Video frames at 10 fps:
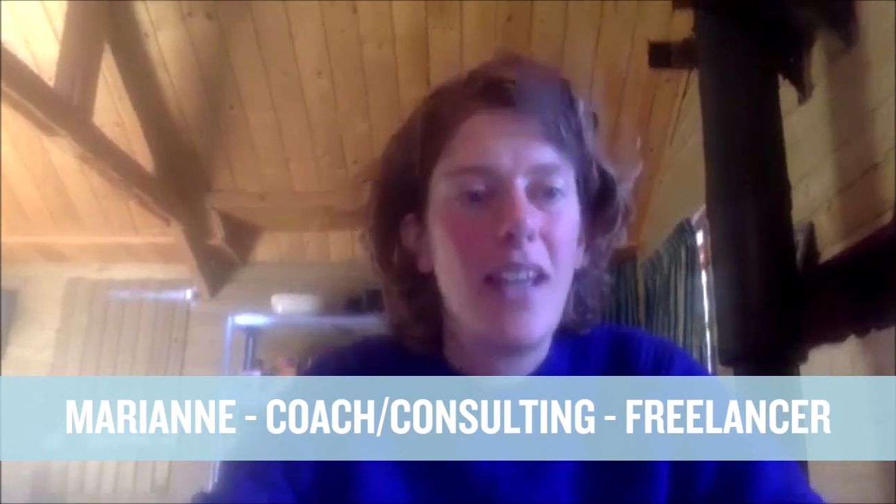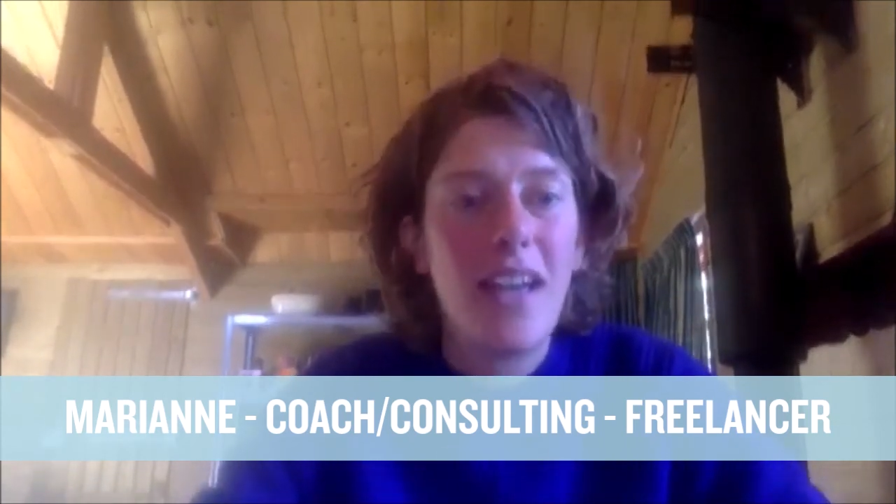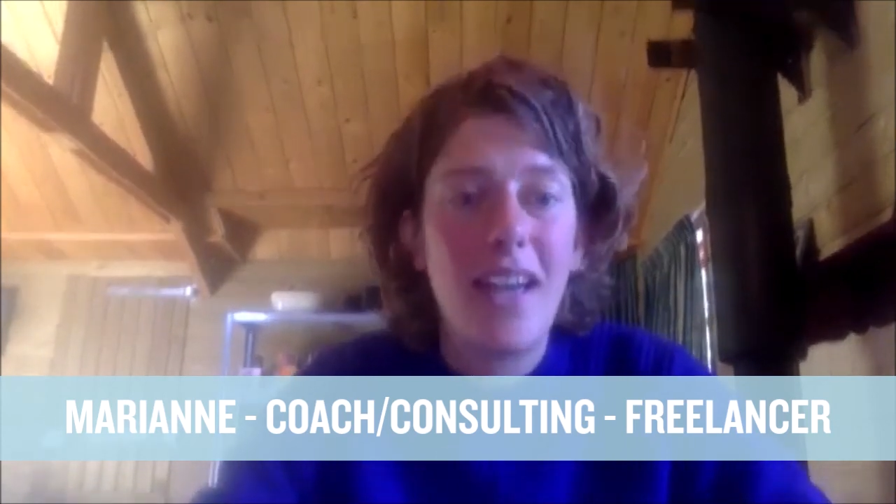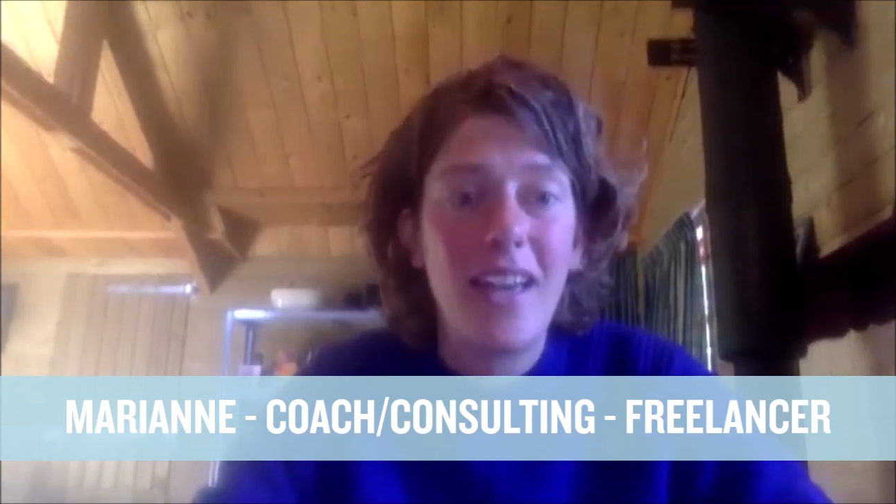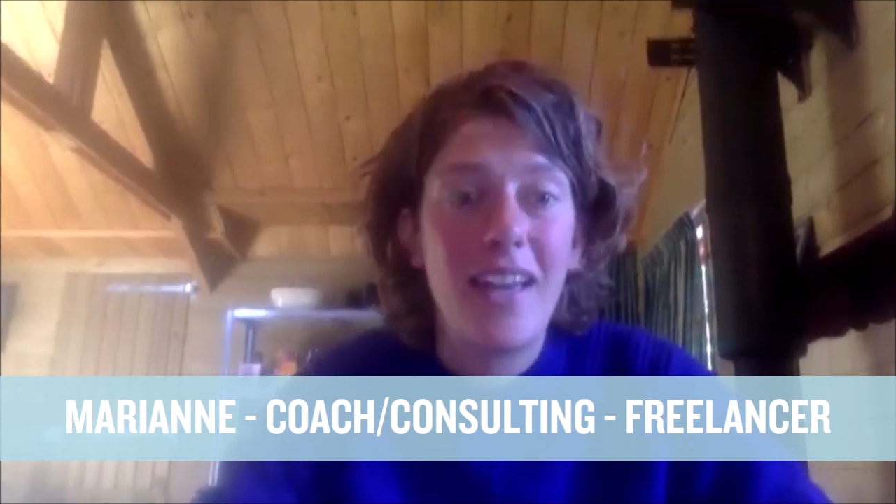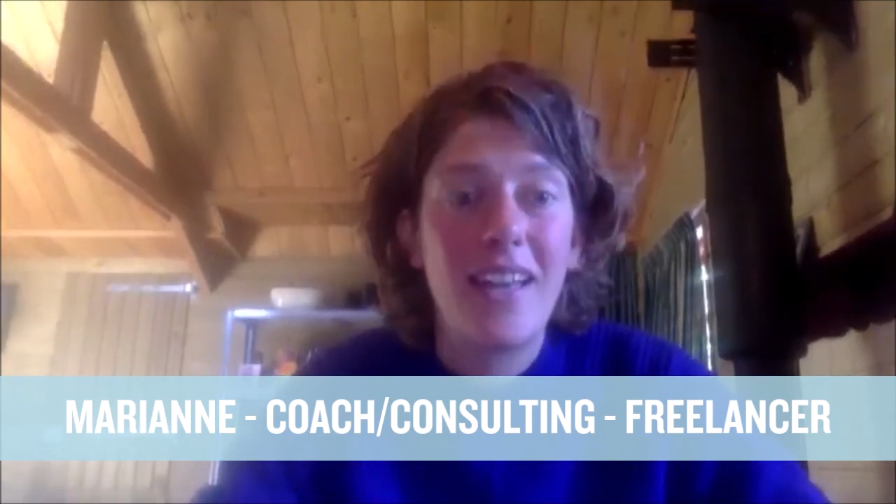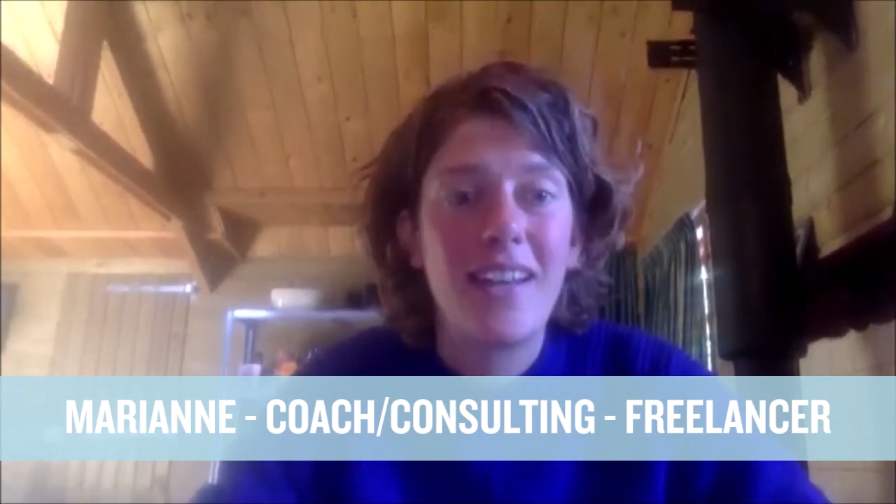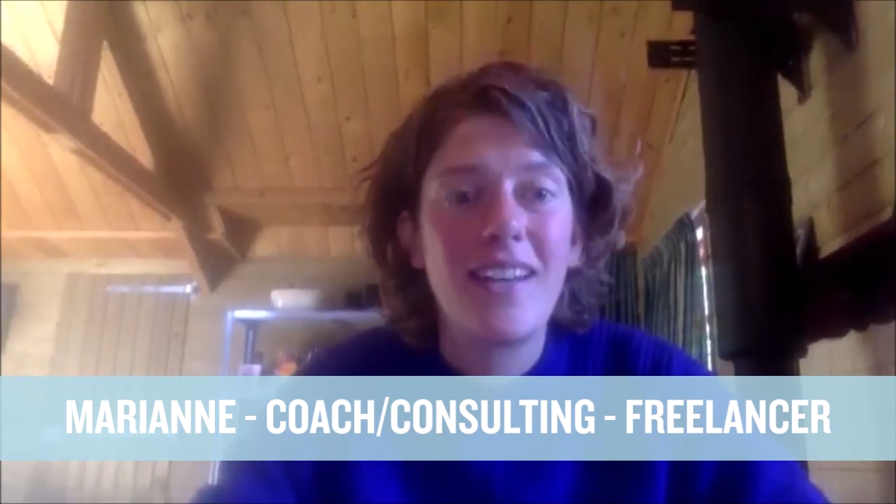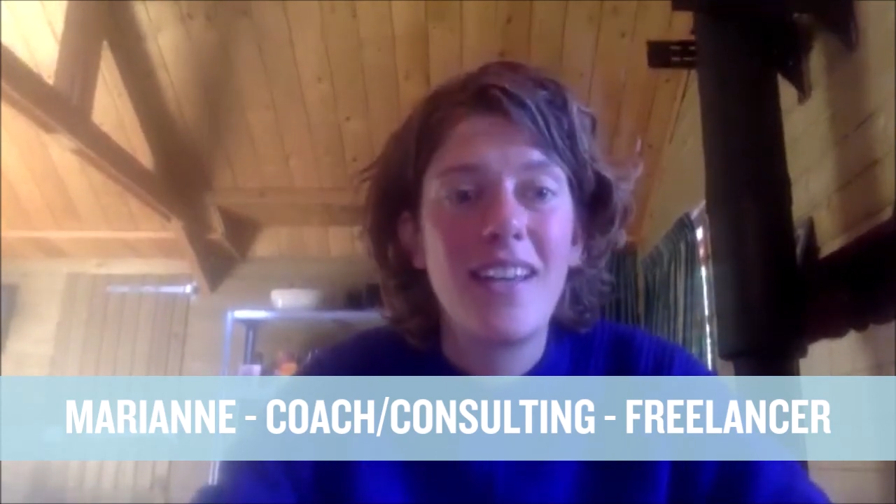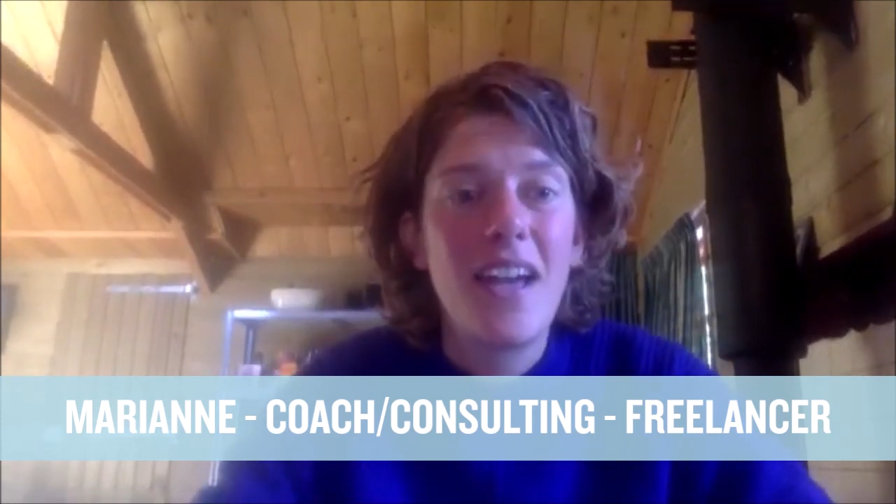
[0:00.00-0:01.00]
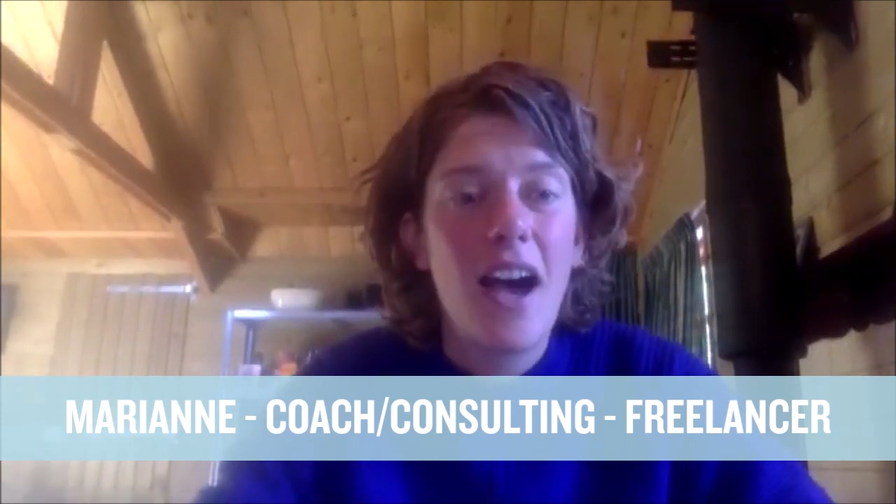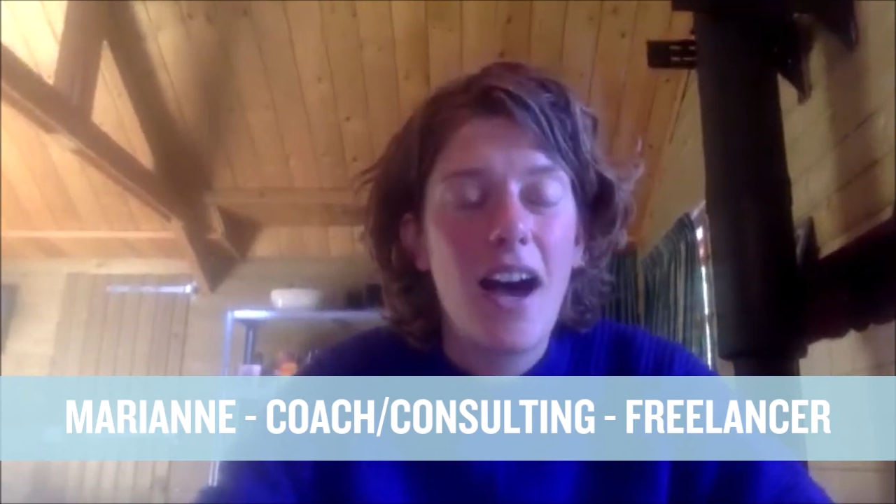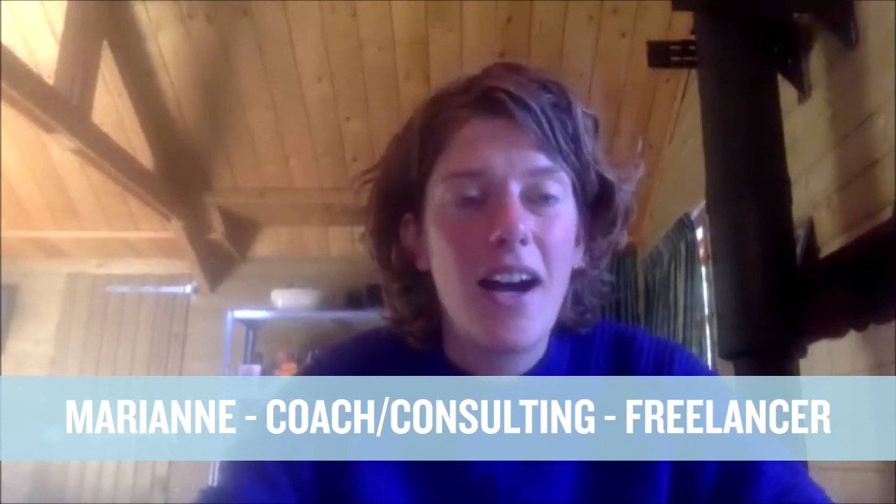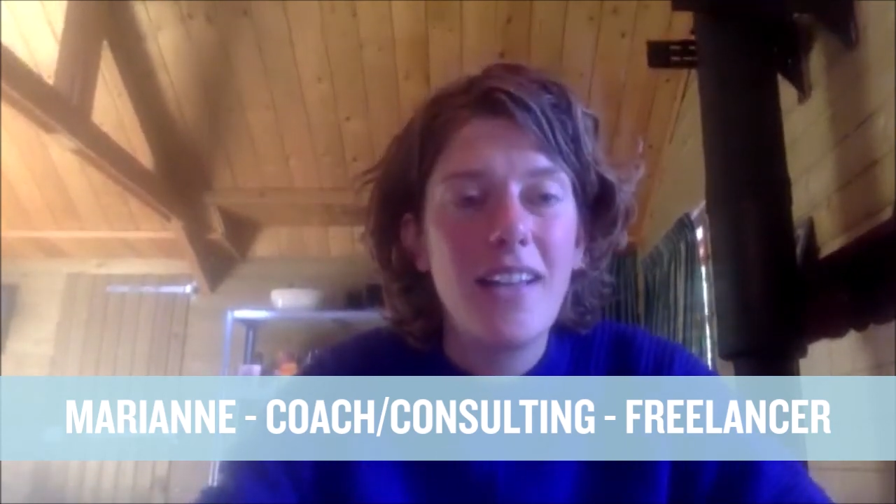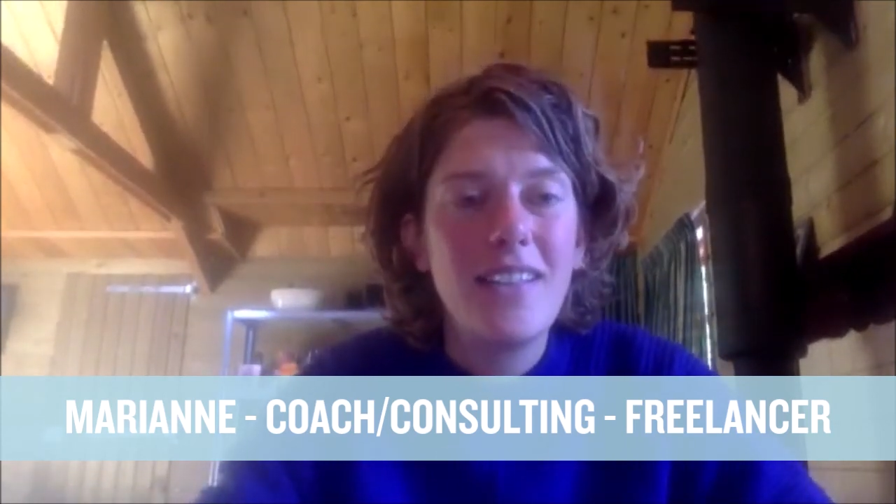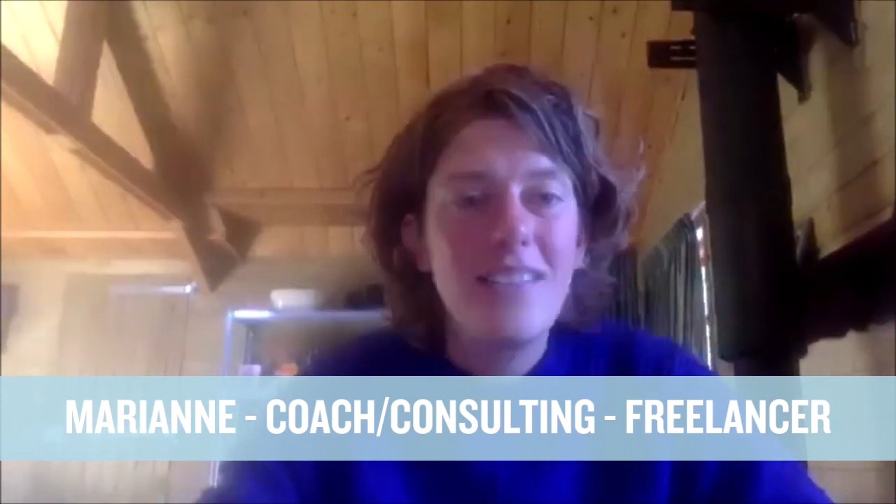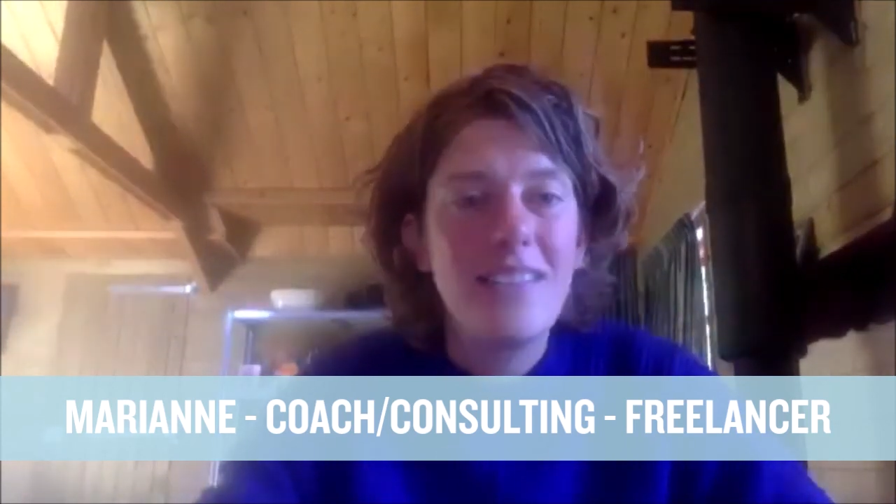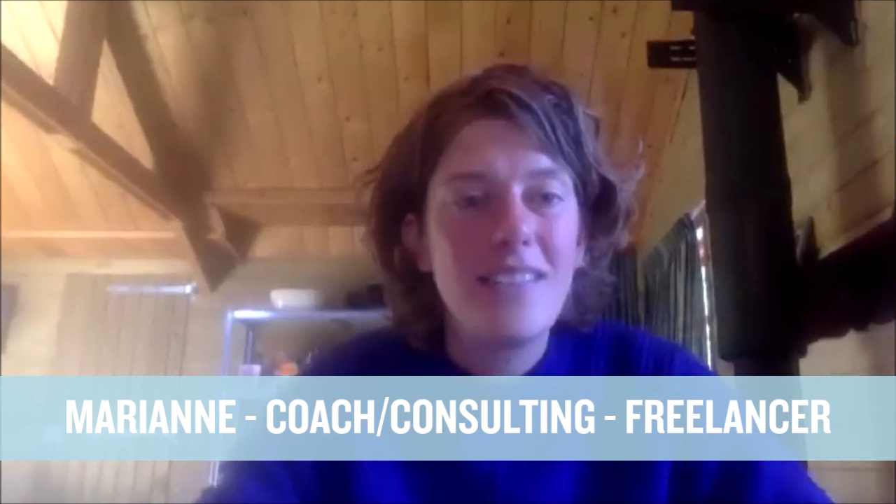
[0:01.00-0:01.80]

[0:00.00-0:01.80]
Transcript: And I